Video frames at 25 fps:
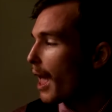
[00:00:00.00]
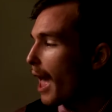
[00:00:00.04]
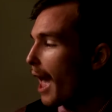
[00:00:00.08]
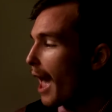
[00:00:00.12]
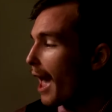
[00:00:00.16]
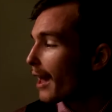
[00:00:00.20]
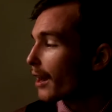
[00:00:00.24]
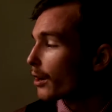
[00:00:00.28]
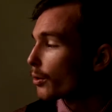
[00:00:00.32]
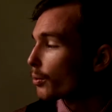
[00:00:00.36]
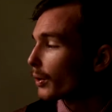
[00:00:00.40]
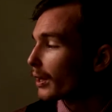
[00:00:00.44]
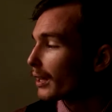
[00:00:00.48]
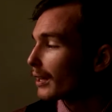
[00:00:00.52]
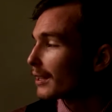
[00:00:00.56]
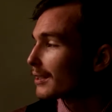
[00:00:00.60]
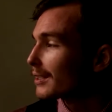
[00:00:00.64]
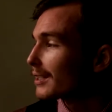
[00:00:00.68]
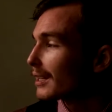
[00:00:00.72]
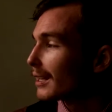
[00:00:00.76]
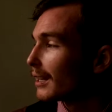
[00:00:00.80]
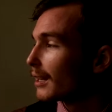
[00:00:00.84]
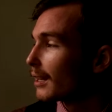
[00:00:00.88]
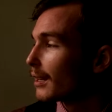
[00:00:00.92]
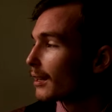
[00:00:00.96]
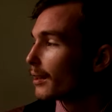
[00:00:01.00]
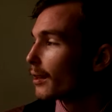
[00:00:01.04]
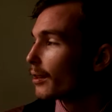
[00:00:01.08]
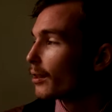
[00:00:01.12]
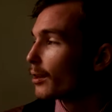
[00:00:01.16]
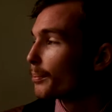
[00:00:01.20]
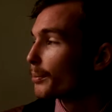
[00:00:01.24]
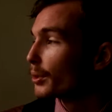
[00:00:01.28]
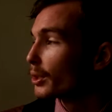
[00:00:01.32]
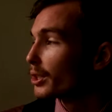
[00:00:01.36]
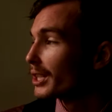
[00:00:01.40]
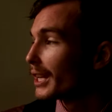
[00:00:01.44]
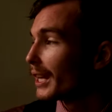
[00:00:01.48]
And we can see here that the
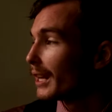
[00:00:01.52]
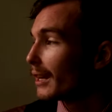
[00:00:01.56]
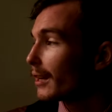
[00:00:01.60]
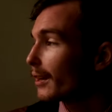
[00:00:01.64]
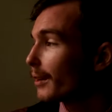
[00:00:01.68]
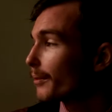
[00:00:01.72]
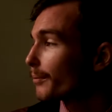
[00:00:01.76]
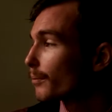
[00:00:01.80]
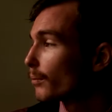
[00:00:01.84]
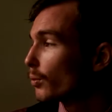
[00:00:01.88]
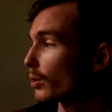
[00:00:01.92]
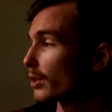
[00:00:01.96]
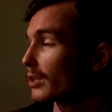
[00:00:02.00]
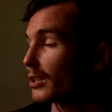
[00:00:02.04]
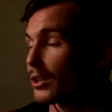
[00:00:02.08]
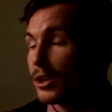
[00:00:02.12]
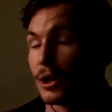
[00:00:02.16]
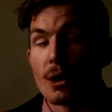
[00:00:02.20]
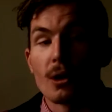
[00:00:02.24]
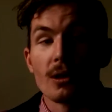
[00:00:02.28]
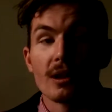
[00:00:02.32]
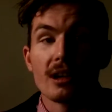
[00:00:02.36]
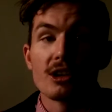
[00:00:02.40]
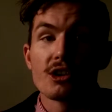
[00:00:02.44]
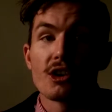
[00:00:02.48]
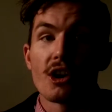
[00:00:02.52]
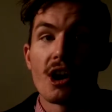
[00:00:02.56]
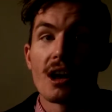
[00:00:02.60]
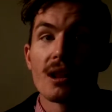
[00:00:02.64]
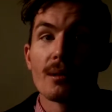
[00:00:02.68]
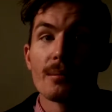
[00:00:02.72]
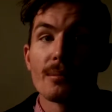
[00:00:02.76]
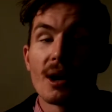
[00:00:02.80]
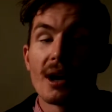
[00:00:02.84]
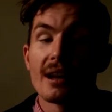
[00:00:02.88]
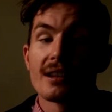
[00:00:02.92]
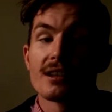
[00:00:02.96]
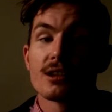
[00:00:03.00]
Protida was the only
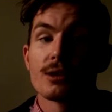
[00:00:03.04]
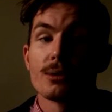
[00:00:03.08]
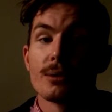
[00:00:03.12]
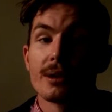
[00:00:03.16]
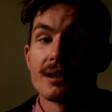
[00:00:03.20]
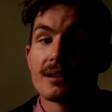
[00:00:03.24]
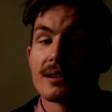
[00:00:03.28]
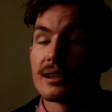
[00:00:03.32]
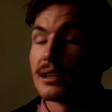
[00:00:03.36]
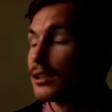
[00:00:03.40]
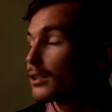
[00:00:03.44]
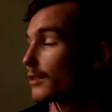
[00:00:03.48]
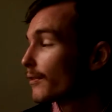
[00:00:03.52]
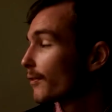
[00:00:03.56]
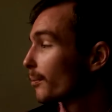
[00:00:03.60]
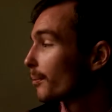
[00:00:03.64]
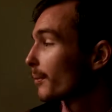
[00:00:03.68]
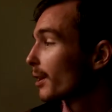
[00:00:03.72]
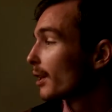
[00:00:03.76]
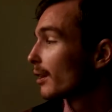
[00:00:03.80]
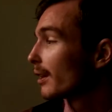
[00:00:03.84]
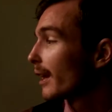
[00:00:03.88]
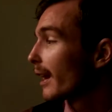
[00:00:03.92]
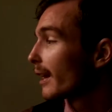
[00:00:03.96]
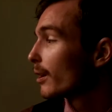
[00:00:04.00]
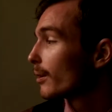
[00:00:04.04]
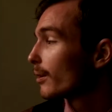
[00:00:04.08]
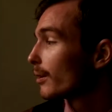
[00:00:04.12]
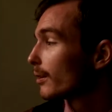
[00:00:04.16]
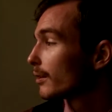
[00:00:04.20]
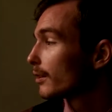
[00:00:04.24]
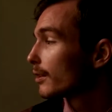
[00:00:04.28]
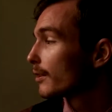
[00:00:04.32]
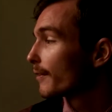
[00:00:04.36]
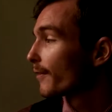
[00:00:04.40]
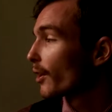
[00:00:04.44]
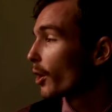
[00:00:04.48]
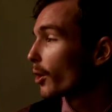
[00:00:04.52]
trilobite to exist from the late
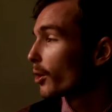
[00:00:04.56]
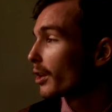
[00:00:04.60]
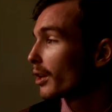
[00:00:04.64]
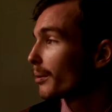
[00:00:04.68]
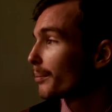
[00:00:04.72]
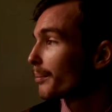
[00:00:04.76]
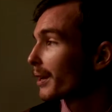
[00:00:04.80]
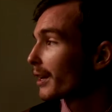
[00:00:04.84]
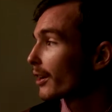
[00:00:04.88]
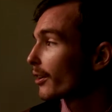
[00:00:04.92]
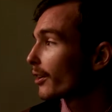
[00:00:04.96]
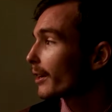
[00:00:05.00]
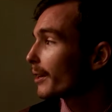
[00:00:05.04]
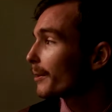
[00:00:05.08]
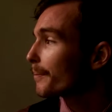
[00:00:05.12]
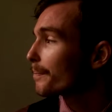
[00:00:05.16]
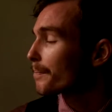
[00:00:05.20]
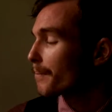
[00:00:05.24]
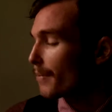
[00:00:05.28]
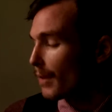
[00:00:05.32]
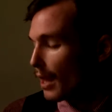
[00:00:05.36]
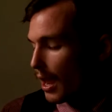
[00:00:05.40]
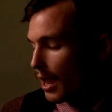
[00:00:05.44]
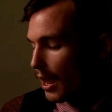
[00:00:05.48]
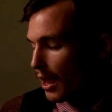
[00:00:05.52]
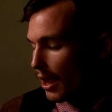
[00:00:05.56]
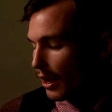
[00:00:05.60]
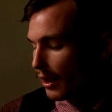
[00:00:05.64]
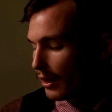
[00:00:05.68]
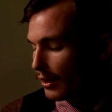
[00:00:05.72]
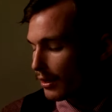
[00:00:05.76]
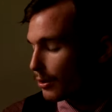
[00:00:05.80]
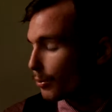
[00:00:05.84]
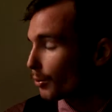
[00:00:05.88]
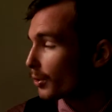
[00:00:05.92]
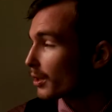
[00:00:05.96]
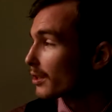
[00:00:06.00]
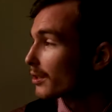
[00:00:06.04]
Devonian period,
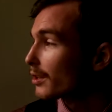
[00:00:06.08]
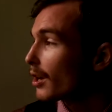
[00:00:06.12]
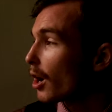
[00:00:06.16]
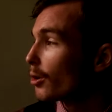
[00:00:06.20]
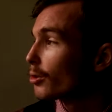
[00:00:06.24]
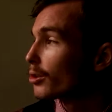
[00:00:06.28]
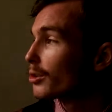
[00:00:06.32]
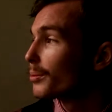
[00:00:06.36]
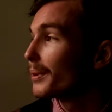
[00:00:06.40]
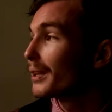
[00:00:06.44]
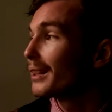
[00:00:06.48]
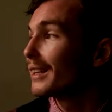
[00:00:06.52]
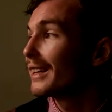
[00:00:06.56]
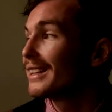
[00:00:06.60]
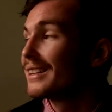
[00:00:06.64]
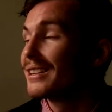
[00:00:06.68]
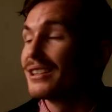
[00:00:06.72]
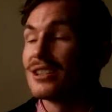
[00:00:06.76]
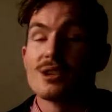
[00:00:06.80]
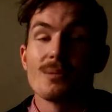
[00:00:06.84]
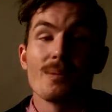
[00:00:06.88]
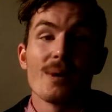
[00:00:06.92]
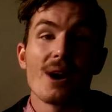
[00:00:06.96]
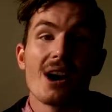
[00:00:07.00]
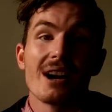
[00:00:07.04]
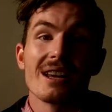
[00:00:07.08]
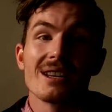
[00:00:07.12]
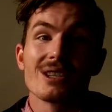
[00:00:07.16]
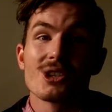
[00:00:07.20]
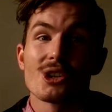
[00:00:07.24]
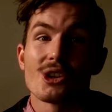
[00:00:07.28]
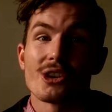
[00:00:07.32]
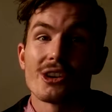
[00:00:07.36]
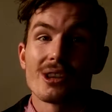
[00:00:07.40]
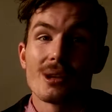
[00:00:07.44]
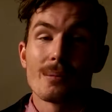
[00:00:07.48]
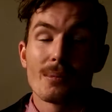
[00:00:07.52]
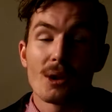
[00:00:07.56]
and was ultimately the demise
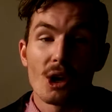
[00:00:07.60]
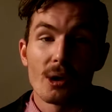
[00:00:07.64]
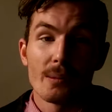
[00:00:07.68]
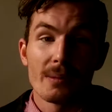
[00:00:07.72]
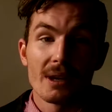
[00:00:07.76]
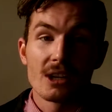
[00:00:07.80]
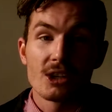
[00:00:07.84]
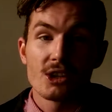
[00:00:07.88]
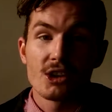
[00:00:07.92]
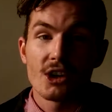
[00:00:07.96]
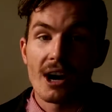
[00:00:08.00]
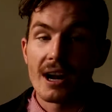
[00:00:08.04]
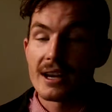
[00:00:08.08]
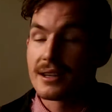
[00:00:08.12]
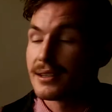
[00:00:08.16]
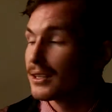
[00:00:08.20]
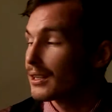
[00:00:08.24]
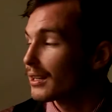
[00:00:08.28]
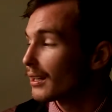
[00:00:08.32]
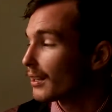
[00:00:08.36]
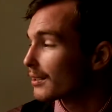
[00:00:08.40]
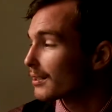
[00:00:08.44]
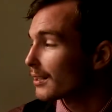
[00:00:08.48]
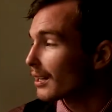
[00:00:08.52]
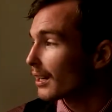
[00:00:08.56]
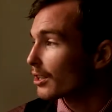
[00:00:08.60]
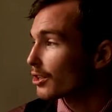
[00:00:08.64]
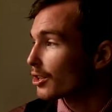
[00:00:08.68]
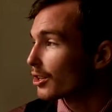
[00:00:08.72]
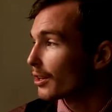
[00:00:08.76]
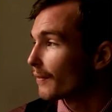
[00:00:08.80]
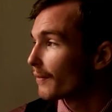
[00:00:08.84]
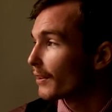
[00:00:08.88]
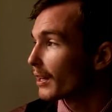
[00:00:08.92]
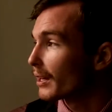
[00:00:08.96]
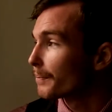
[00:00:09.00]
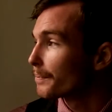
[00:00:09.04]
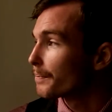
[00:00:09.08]
during the Permian Triassic extinction
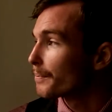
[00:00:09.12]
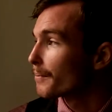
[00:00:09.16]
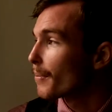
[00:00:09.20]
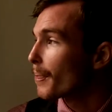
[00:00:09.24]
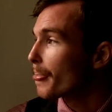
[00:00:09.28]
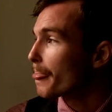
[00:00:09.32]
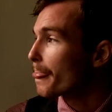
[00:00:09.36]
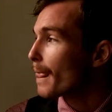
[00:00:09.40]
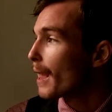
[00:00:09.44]
event.